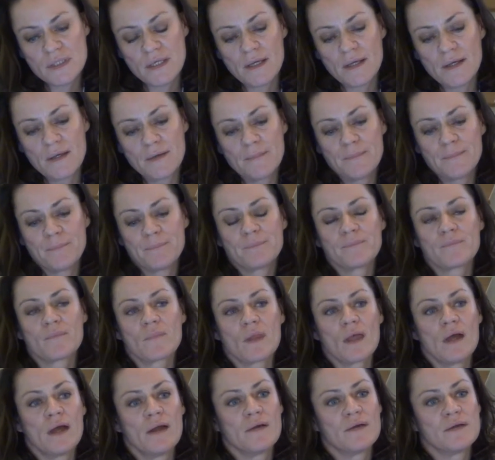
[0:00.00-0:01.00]

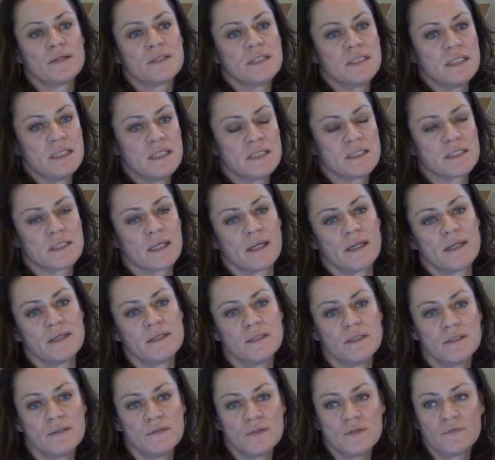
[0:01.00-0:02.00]
IRC decided
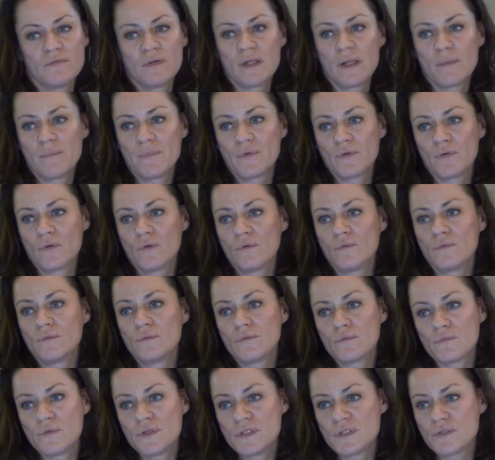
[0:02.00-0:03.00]
to develop their
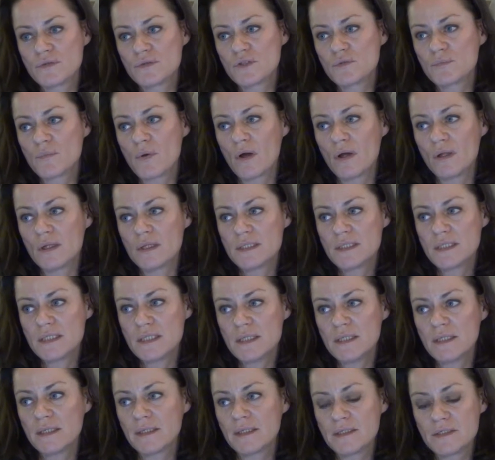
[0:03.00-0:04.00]
own research
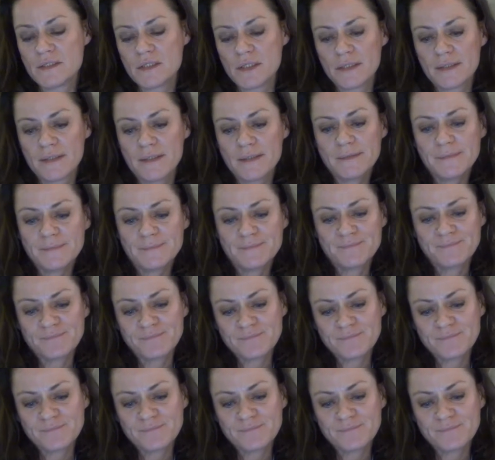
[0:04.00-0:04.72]
policy and agenda.